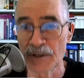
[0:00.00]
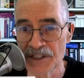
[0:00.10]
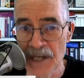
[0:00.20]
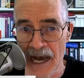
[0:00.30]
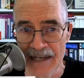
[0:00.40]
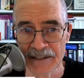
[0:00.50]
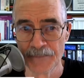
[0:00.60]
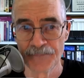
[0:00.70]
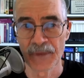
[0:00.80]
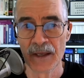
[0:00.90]
it's not.
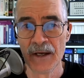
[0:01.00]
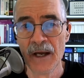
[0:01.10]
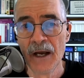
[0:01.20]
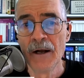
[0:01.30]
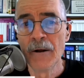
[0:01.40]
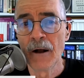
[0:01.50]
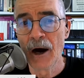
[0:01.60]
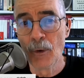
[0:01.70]
A